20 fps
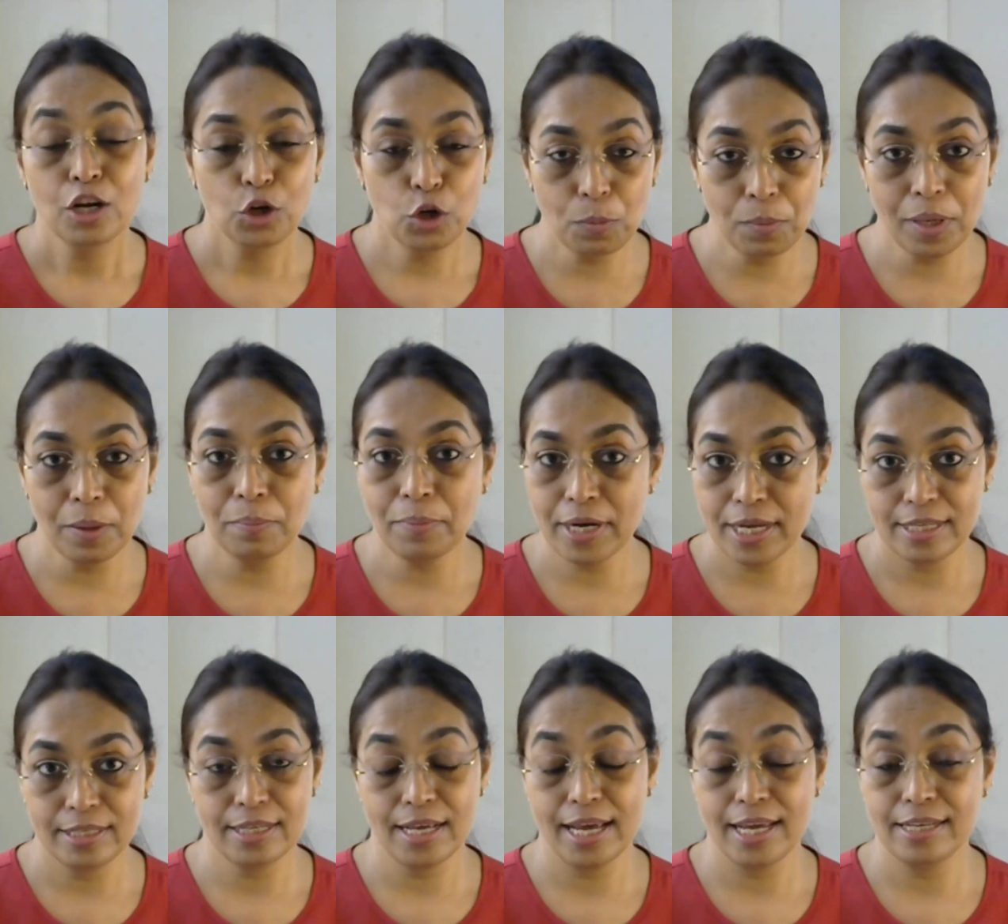To be
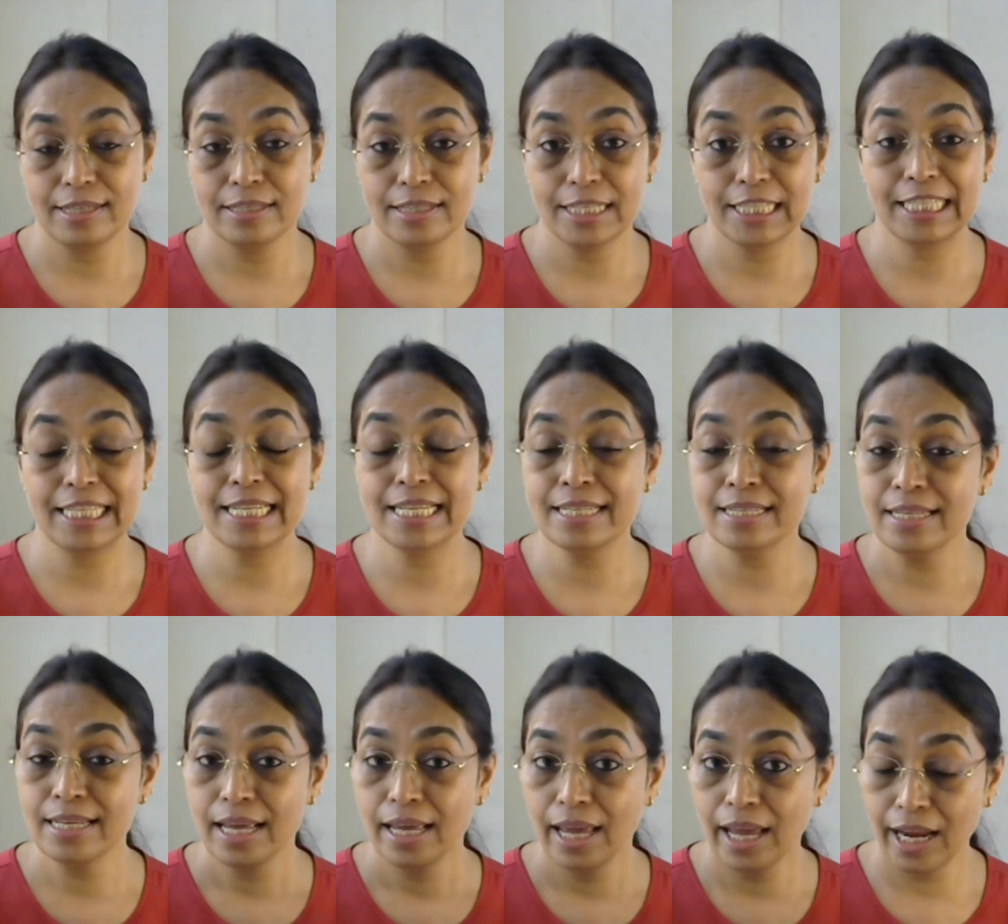precise, it
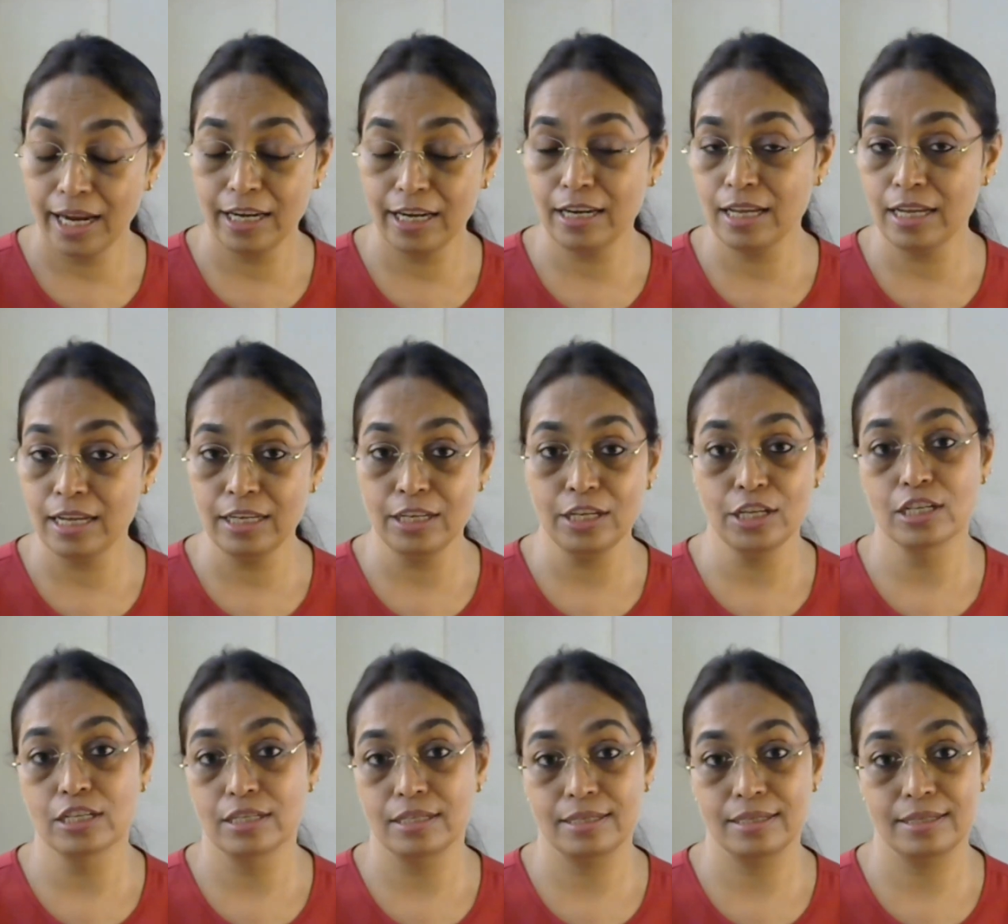is 18
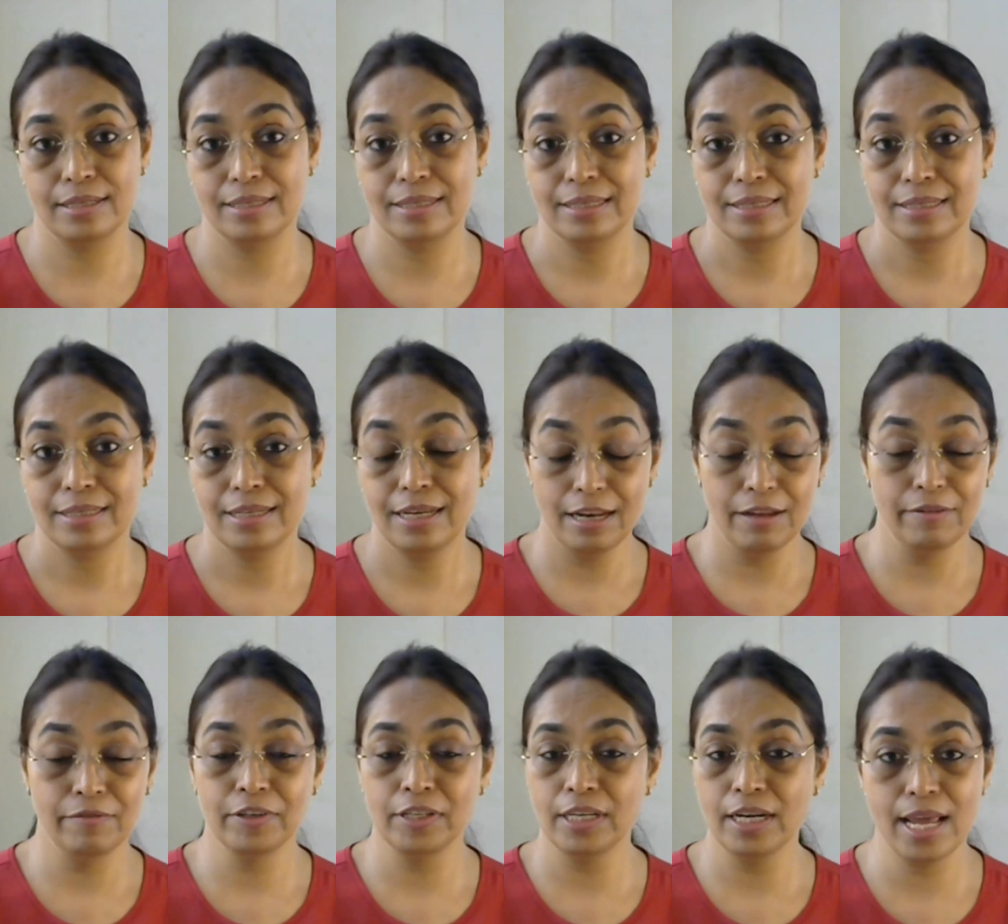years,
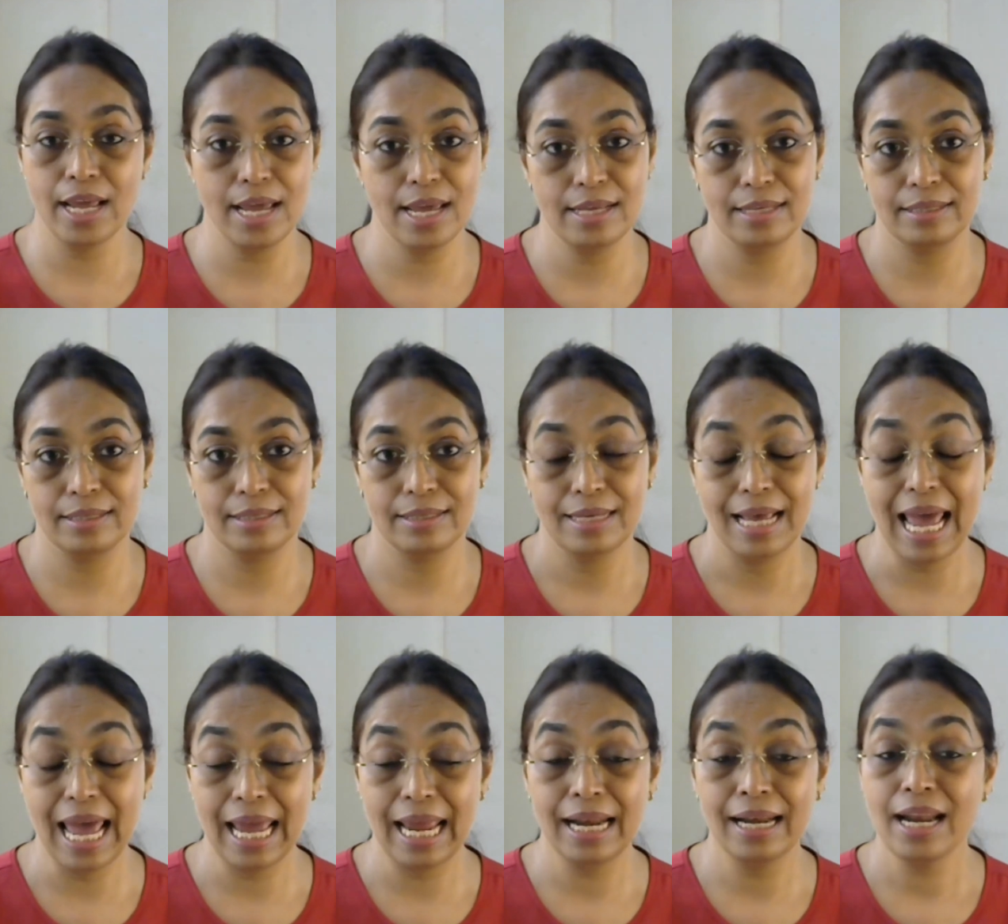11 days,
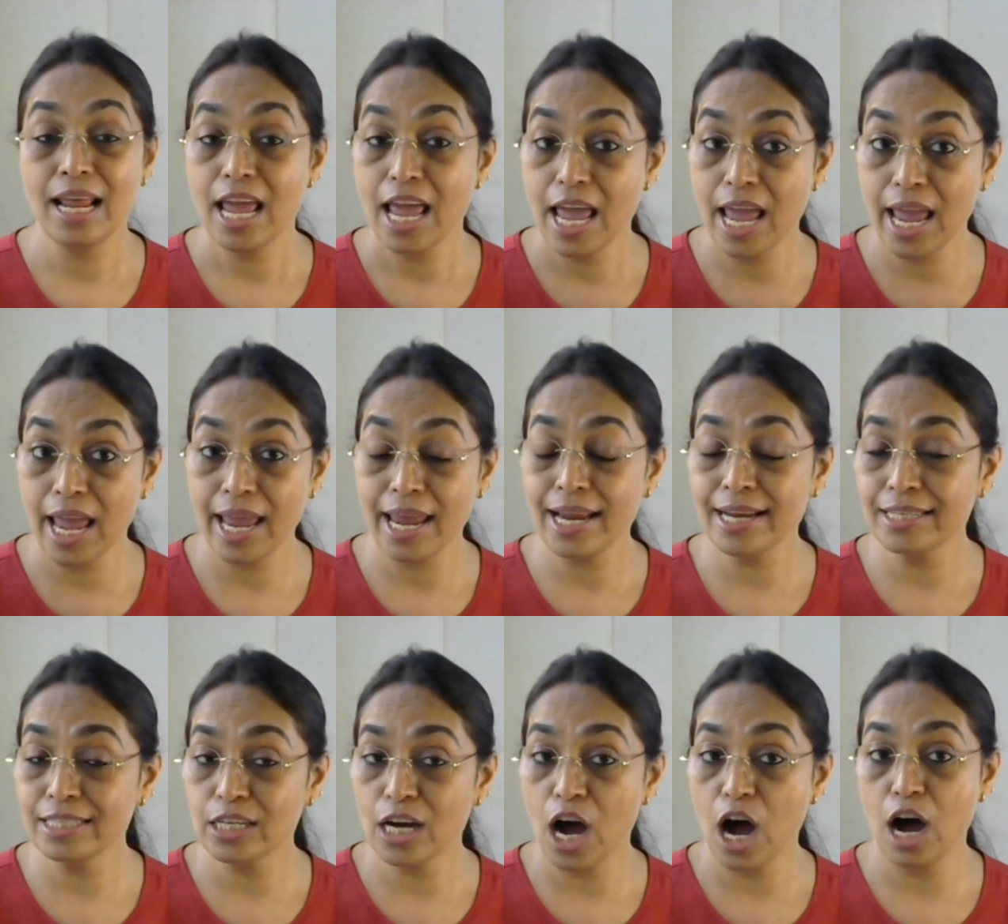and
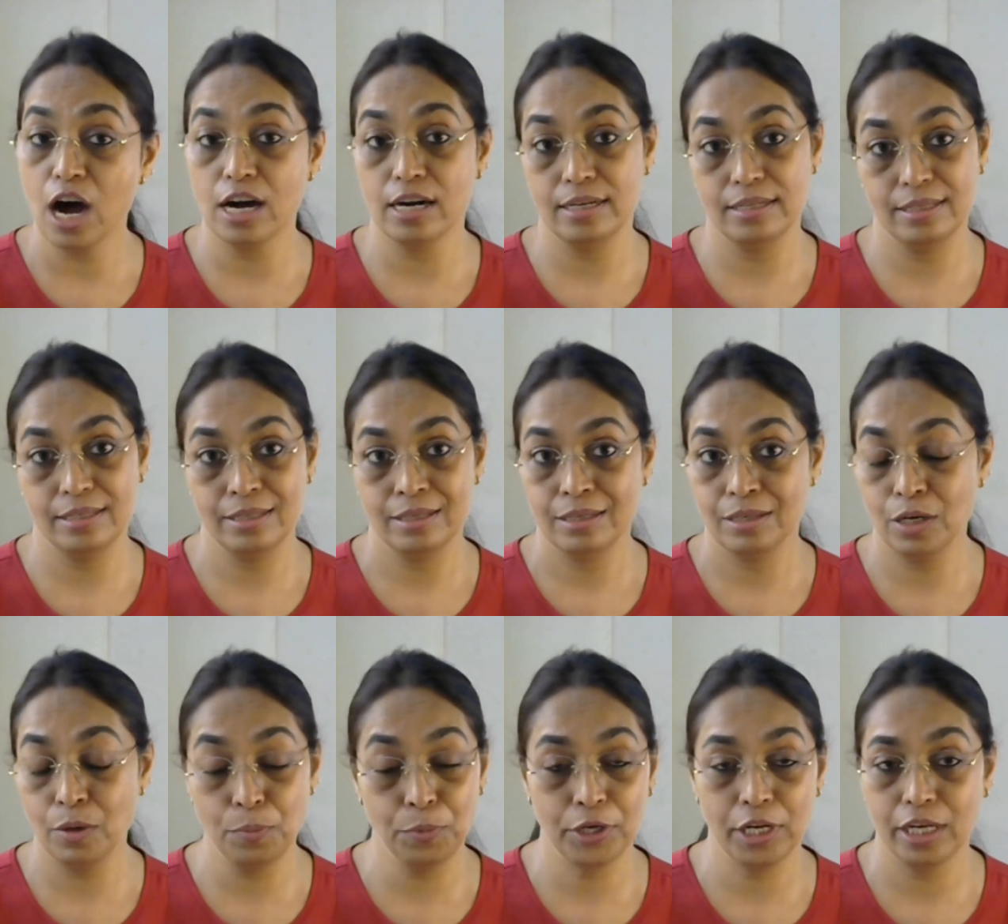8 hours
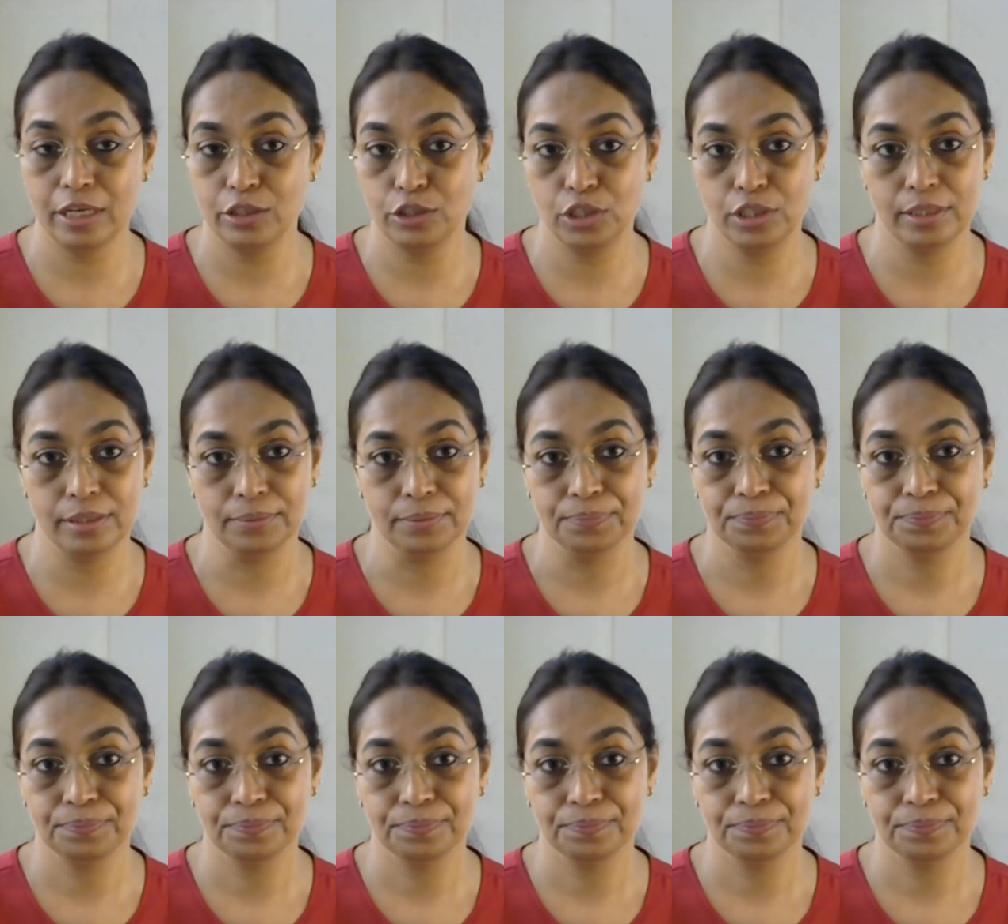repetition.